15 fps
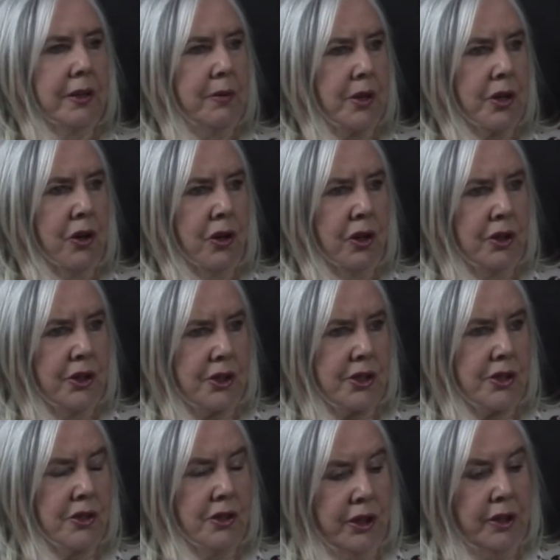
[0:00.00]
They were all
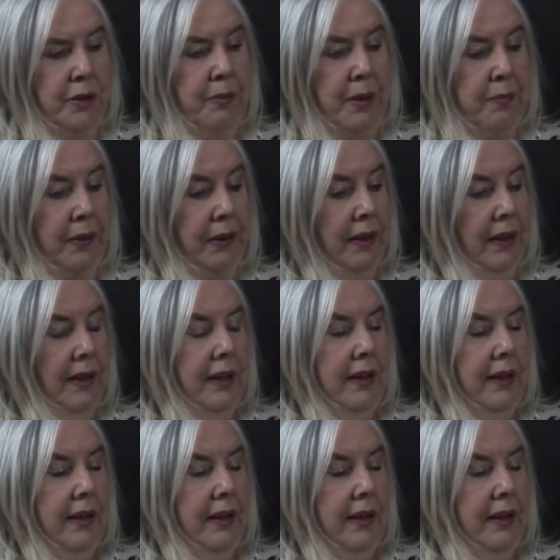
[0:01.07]
just ordinary people.